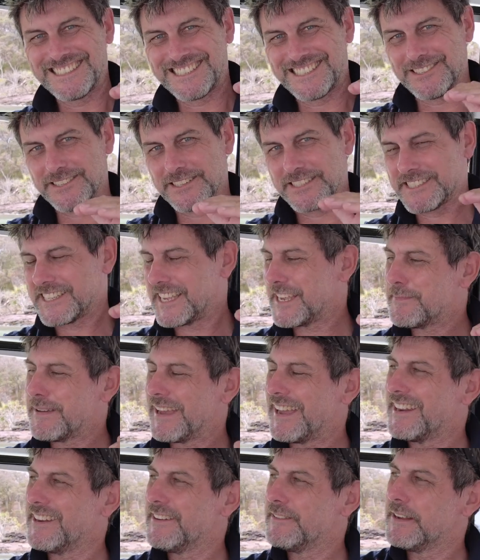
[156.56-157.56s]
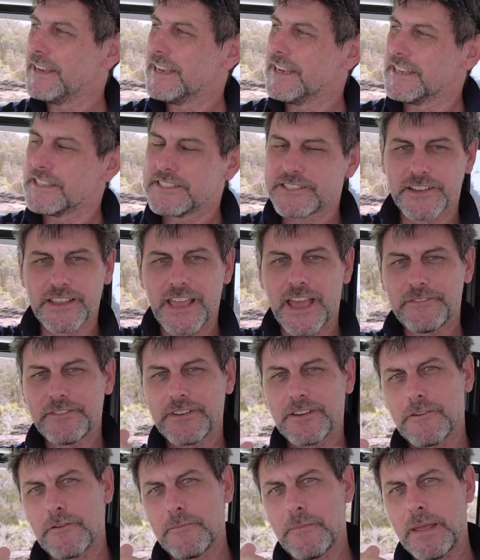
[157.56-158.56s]
till the seabed. So you have
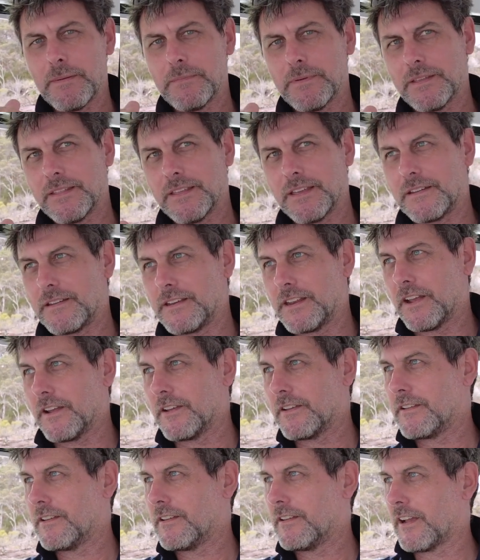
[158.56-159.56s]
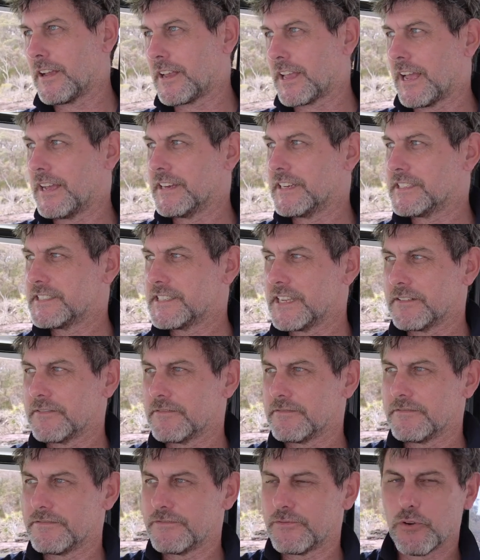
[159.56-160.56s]
to remember that, you know, okay, I just
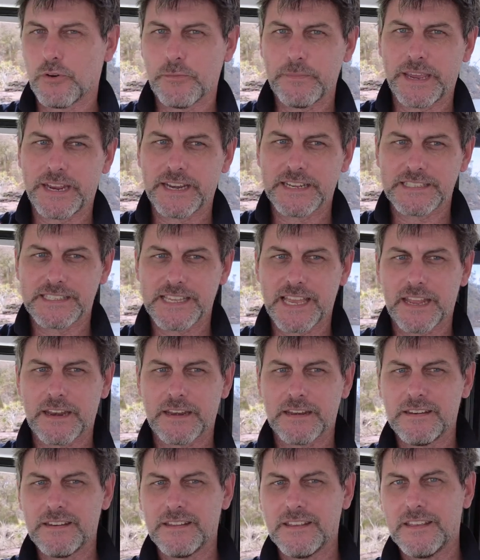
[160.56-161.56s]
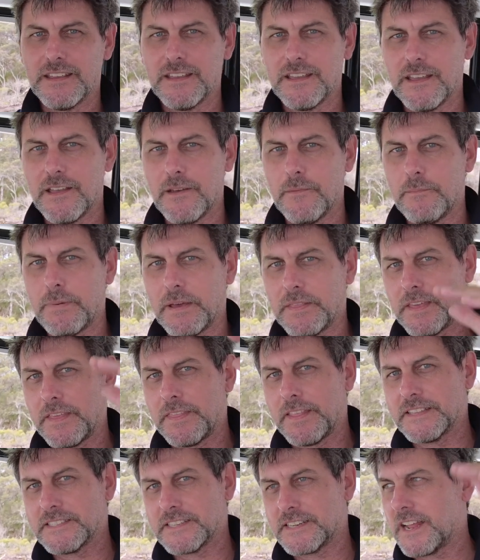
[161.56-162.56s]
said 4 meters then, but
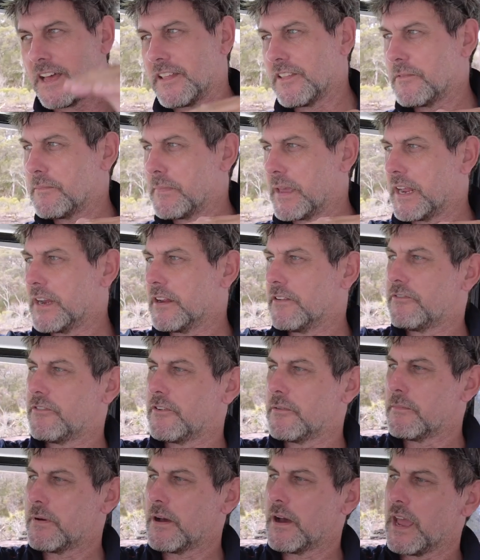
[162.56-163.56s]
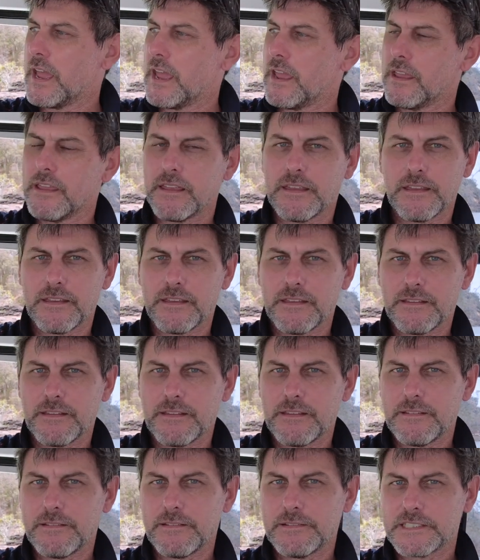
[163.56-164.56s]
then there's another meter from my
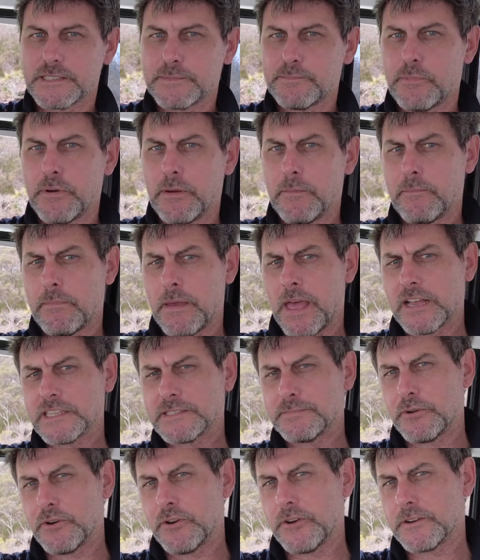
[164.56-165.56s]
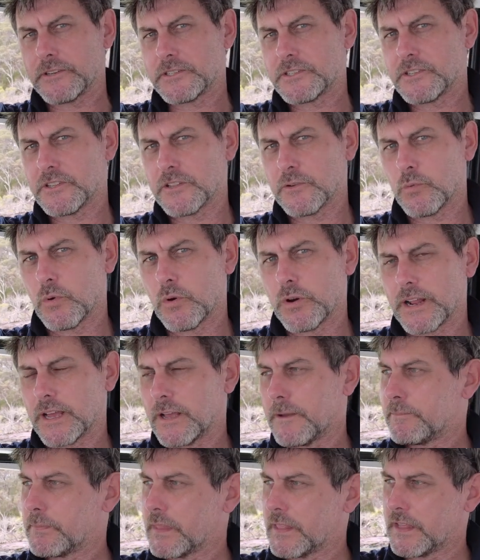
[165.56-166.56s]
bowsprit to the
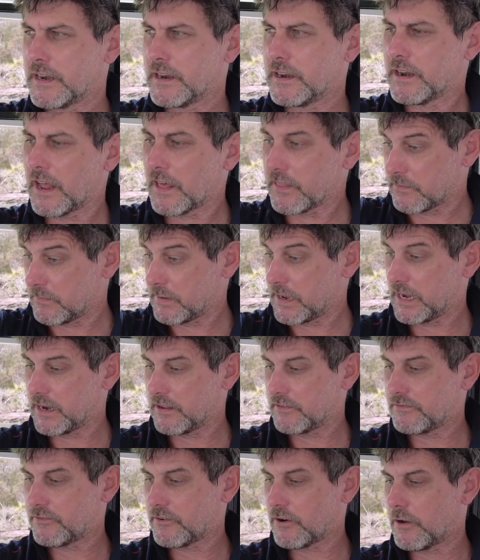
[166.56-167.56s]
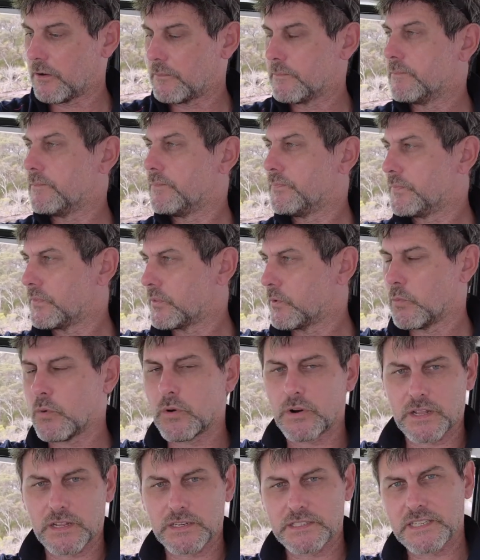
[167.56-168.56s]
water, and then another meter from the
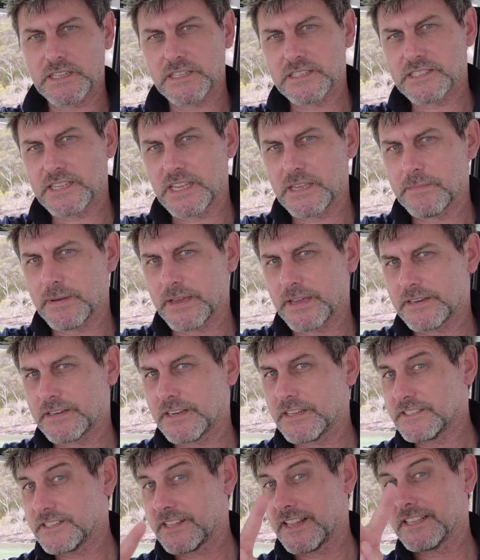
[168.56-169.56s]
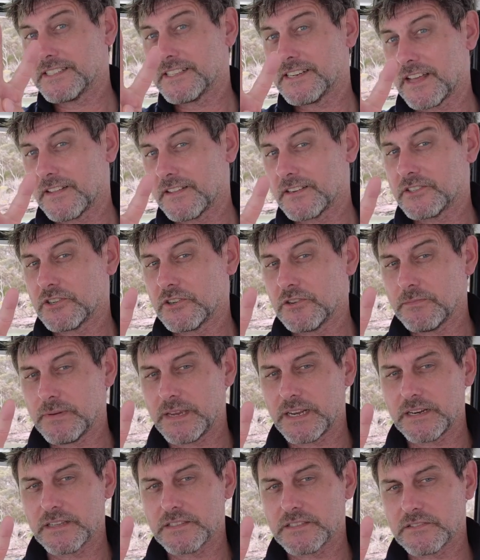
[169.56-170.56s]
water to the seabed. So there's another 2
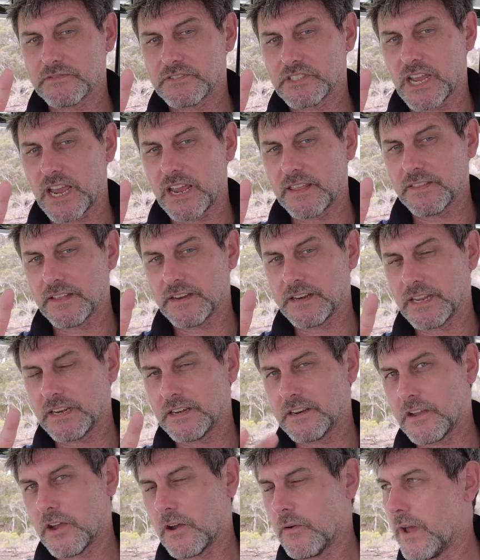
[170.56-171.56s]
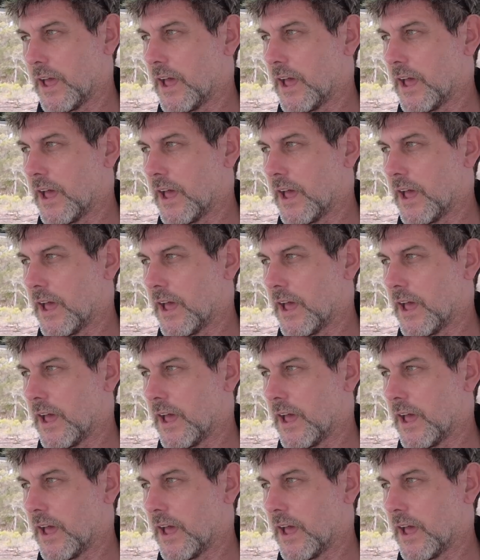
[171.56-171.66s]
meters of chain that need to go